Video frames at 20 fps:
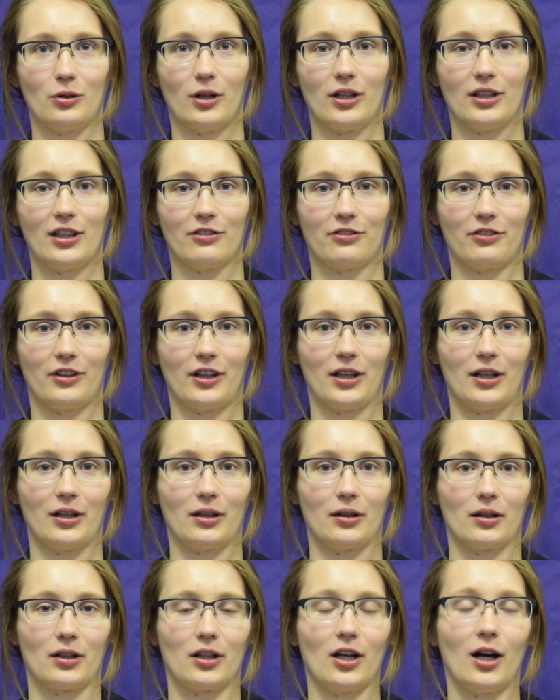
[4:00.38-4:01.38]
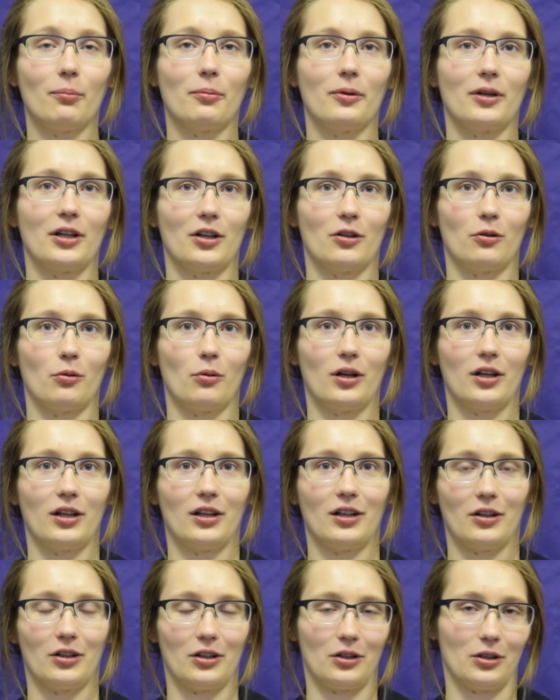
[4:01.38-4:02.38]
a different company
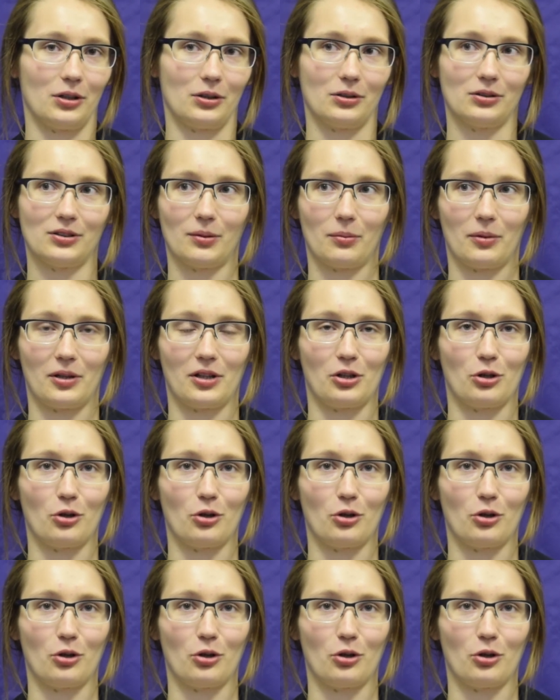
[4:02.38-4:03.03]
or something,